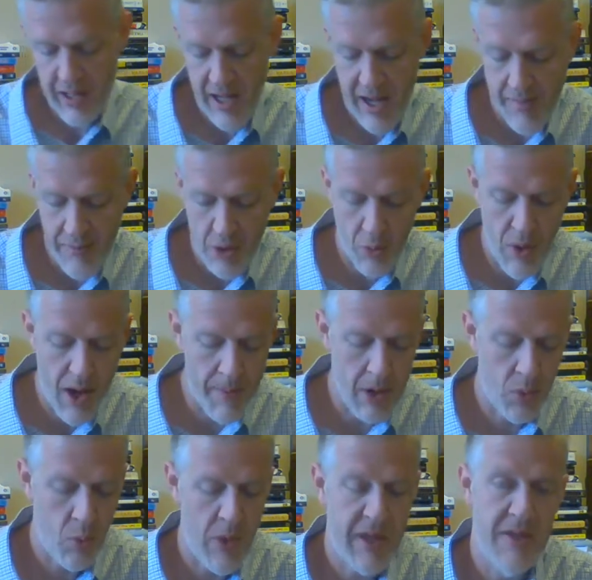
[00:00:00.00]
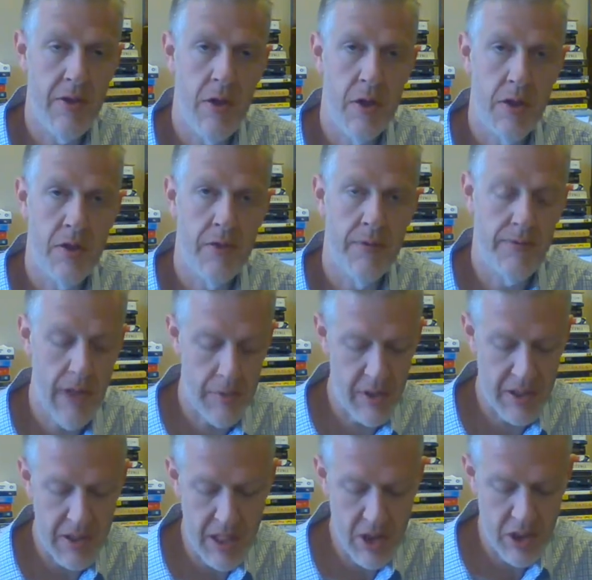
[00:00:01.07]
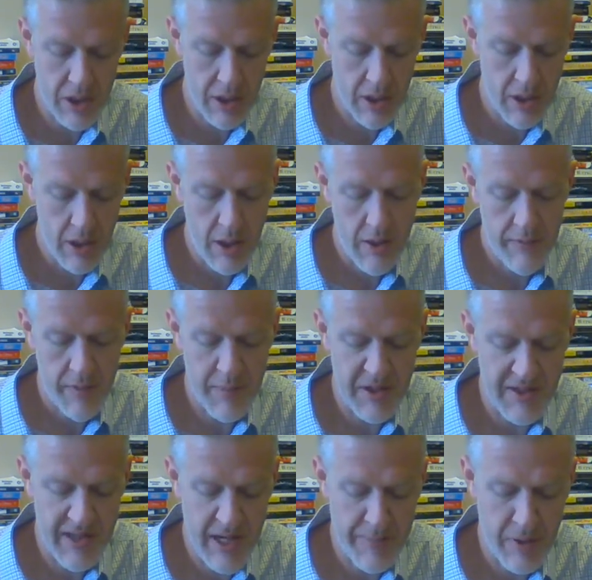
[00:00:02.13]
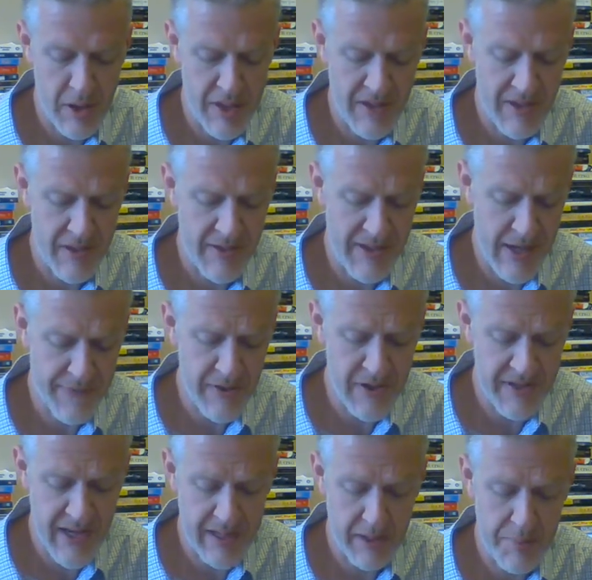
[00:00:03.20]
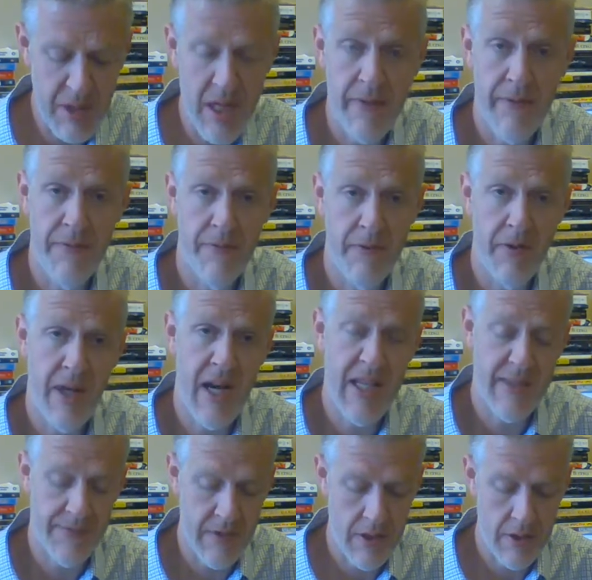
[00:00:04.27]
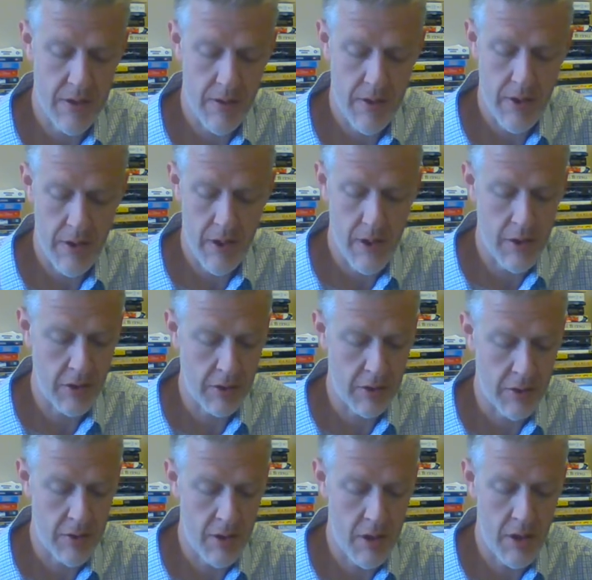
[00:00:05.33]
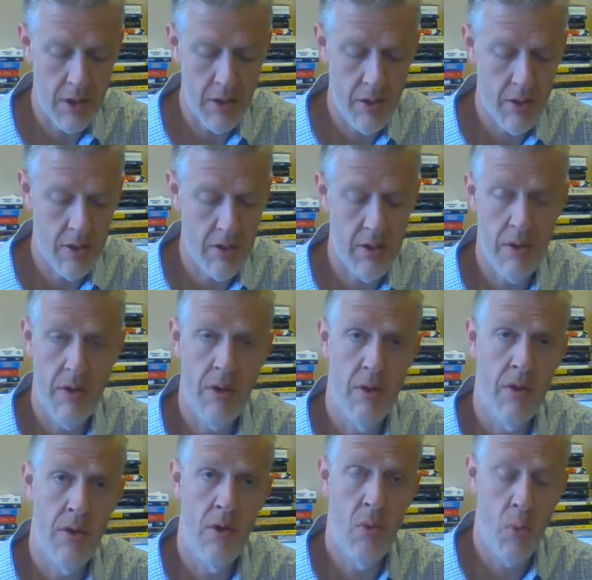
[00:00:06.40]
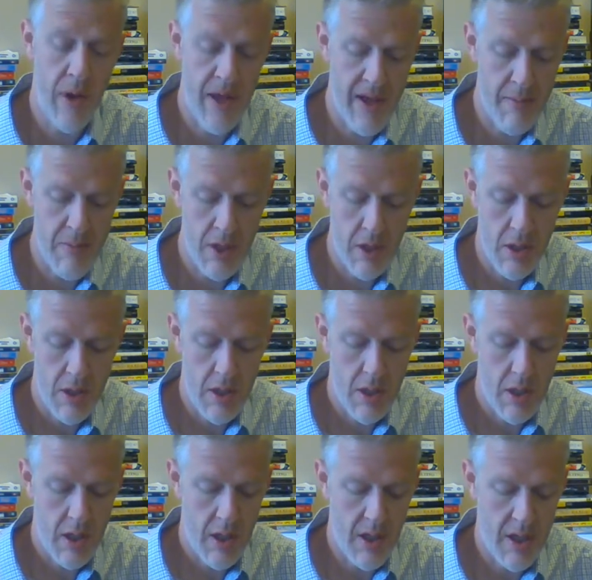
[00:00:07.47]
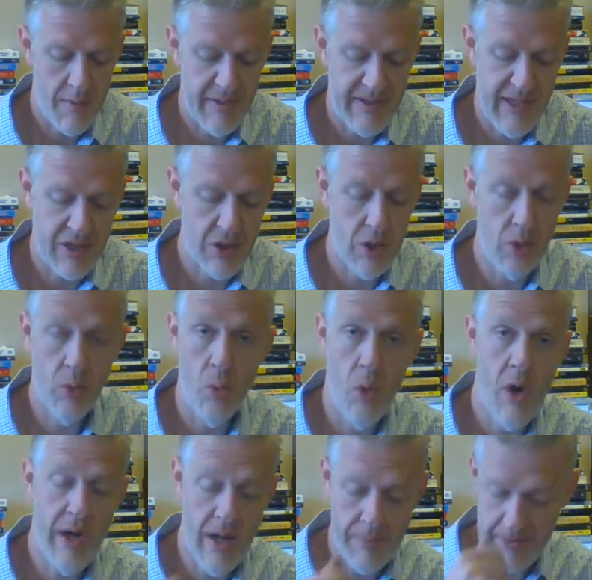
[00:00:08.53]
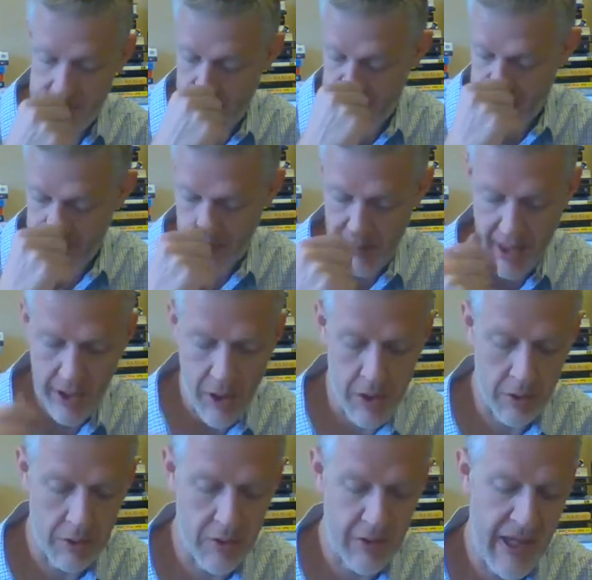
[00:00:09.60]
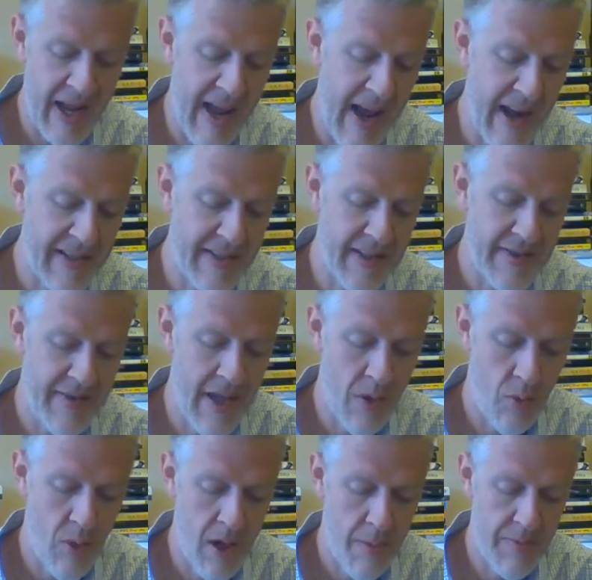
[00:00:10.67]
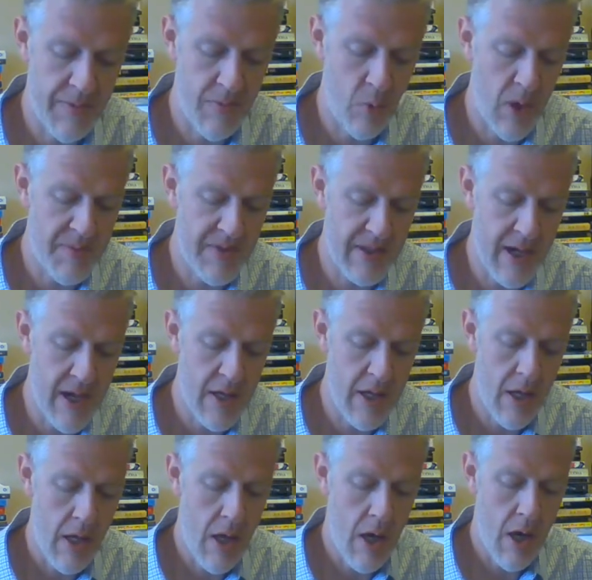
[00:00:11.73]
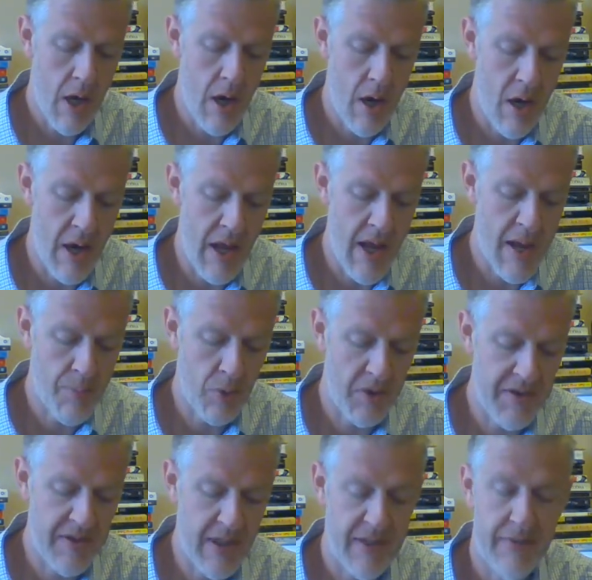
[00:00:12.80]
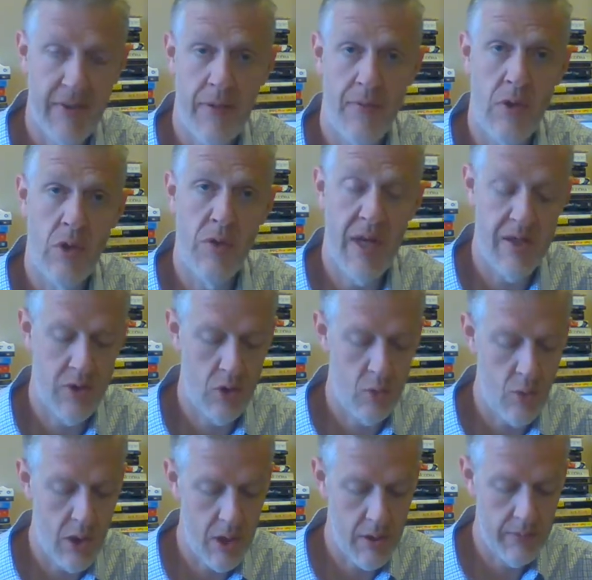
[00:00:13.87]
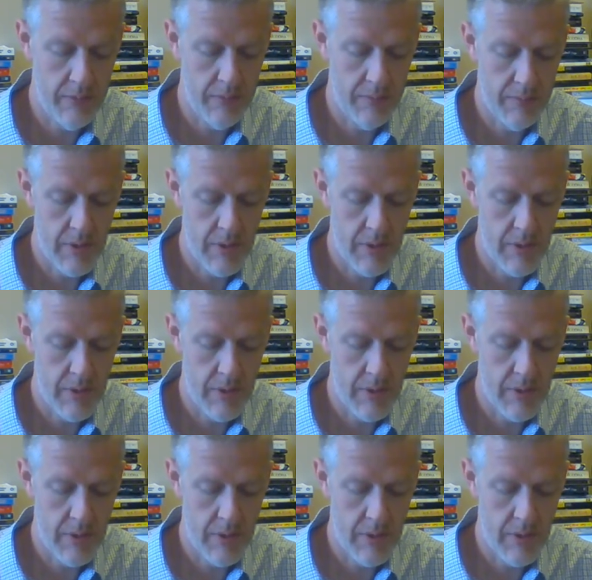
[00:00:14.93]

time the Robert Wicks article, Friedrich Nietzsche, from the Stanford, Stanford Encyclopedia of Philosophy article on the web. Um, section one I'm citing from that article, and I accessed that web website on April sixth of two thousand twelve.